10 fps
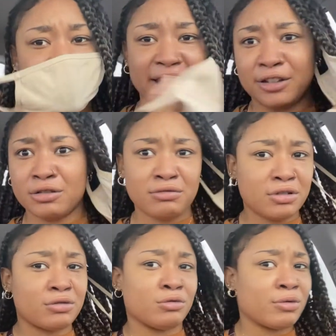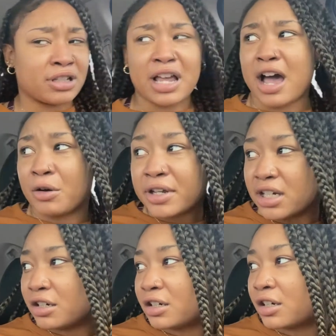Like you don't know who is out
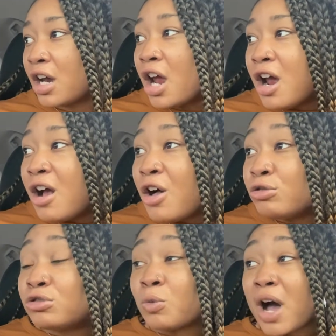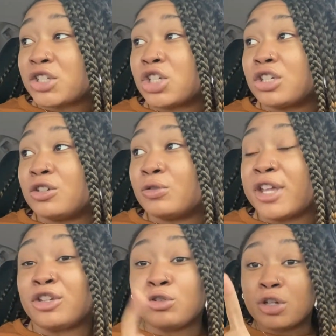here, who's watching you.
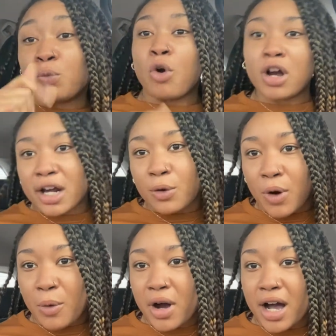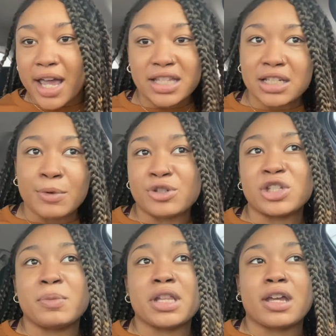Like you could walk out of Wawa and someone
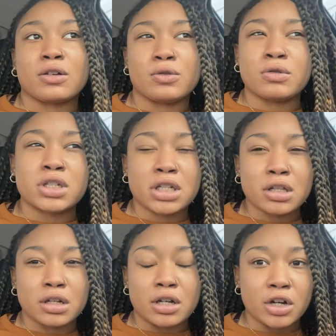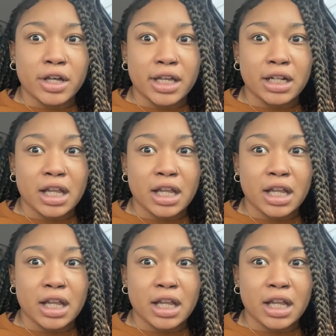just be like, "Oh, she look good."